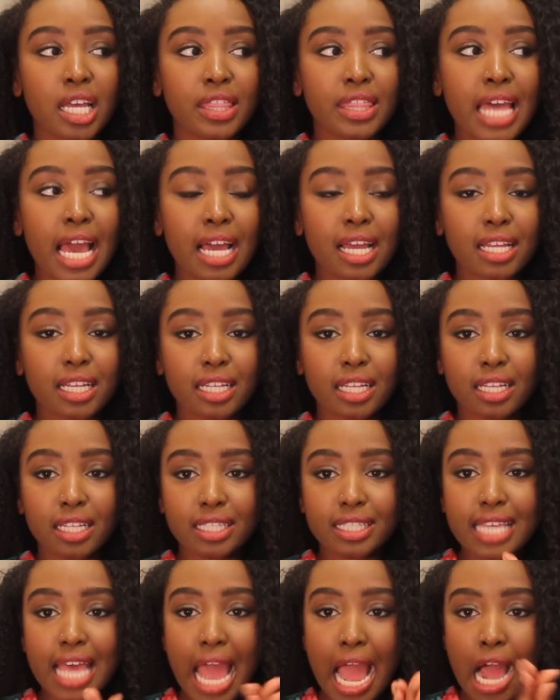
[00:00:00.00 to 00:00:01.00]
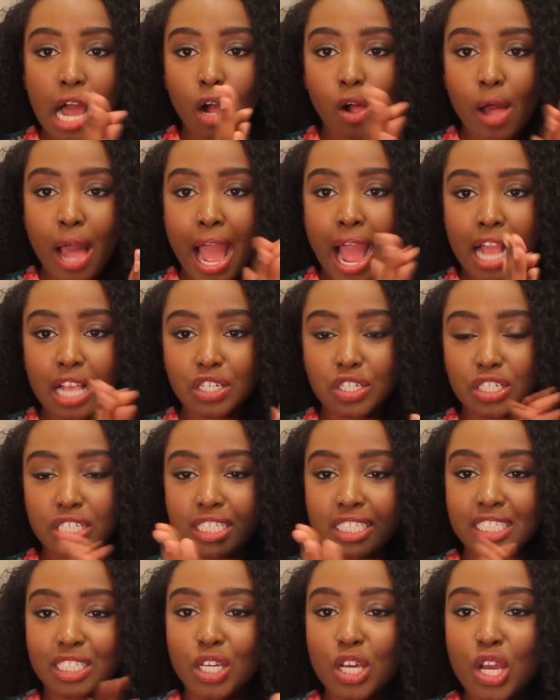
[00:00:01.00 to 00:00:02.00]
that towel
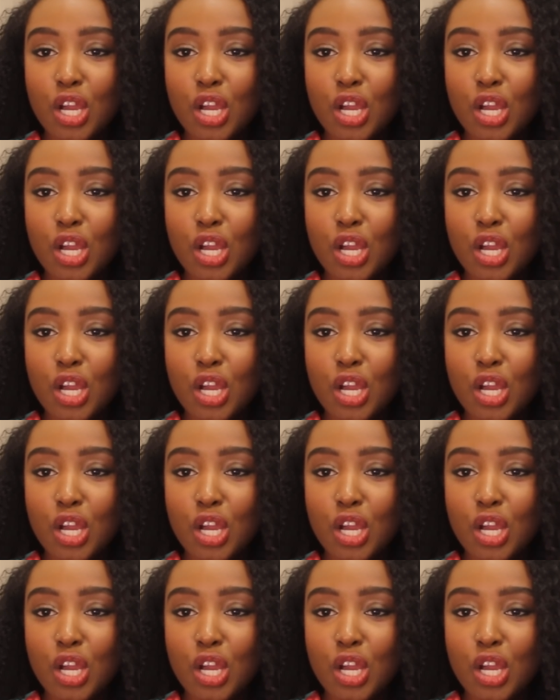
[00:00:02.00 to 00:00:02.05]
action